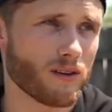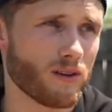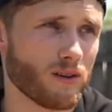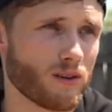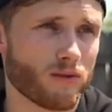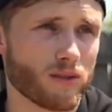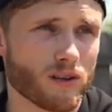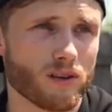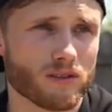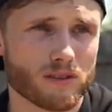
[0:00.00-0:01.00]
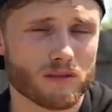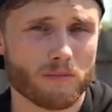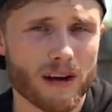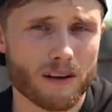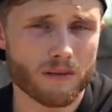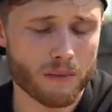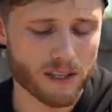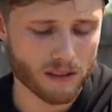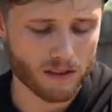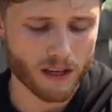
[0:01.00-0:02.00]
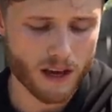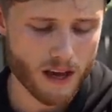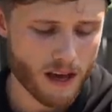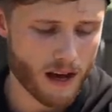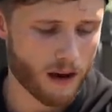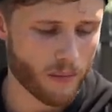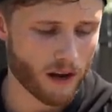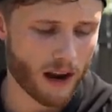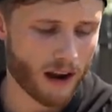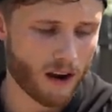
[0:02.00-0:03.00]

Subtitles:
your results better, basically. And a lot of